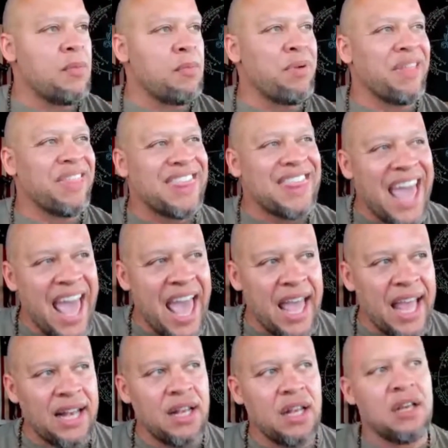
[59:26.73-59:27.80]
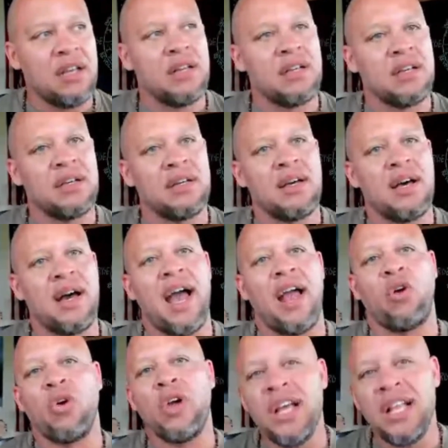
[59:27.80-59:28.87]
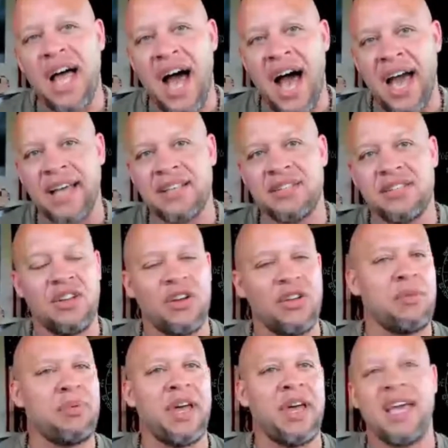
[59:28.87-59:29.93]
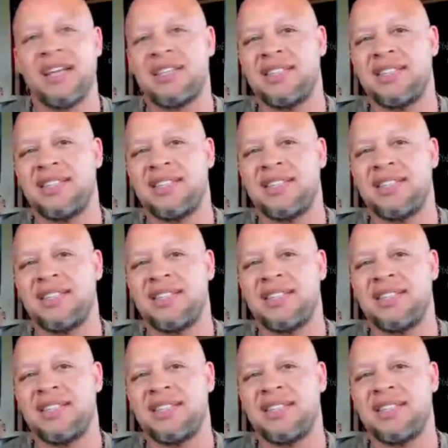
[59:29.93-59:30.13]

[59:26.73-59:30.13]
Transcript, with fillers: But then I realized, you know, they were like, yeah,